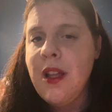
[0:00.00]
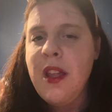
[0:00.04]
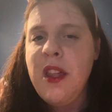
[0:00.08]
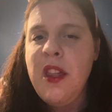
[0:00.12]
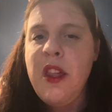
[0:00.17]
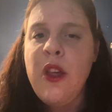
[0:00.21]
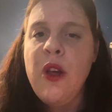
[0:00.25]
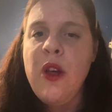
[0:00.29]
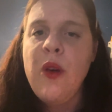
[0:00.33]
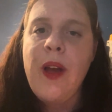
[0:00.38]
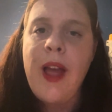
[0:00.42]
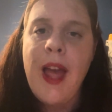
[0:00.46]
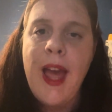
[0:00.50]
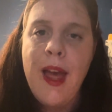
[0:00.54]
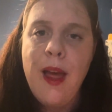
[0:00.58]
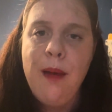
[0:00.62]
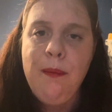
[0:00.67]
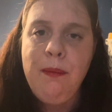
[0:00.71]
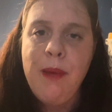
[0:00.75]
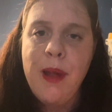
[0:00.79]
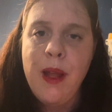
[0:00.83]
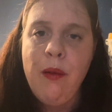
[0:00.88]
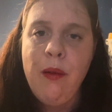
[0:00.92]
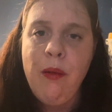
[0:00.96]
you
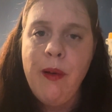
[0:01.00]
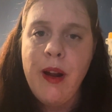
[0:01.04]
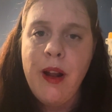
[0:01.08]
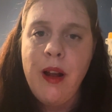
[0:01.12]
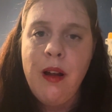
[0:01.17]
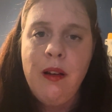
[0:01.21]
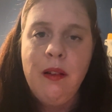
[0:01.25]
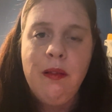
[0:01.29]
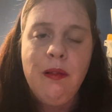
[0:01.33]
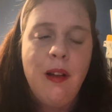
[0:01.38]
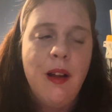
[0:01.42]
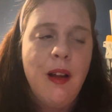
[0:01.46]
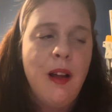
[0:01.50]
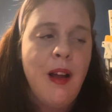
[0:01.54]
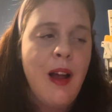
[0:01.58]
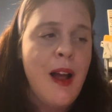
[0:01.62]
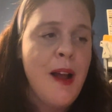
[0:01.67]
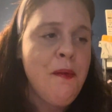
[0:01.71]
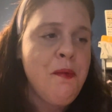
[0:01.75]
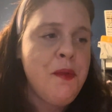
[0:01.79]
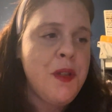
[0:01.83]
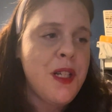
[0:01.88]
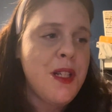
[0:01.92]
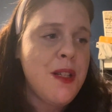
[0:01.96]
can't be real.
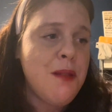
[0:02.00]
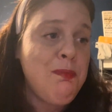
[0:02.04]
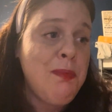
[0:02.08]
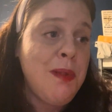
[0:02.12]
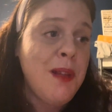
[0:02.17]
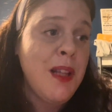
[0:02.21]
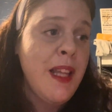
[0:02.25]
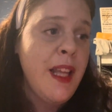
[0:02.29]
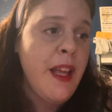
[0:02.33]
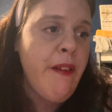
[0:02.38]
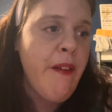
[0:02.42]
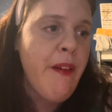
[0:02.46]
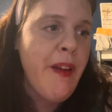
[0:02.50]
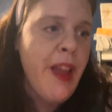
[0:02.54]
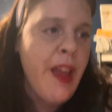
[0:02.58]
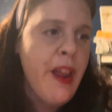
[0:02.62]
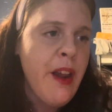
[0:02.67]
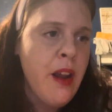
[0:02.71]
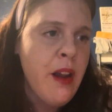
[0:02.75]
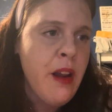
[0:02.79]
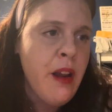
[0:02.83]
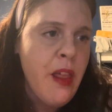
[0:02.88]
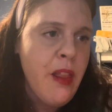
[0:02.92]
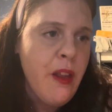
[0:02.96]
I'm just believing in
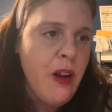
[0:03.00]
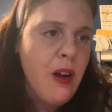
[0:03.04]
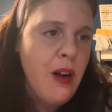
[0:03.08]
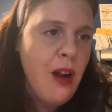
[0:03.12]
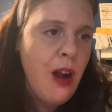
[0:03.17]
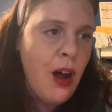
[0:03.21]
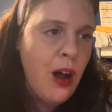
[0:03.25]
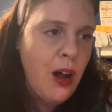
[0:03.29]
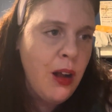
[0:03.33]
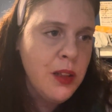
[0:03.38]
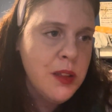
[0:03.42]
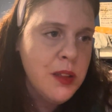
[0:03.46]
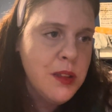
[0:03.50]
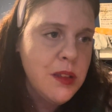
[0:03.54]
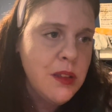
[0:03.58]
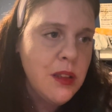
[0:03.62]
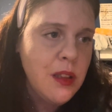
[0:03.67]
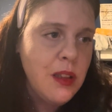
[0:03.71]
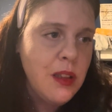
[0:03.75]
another cult.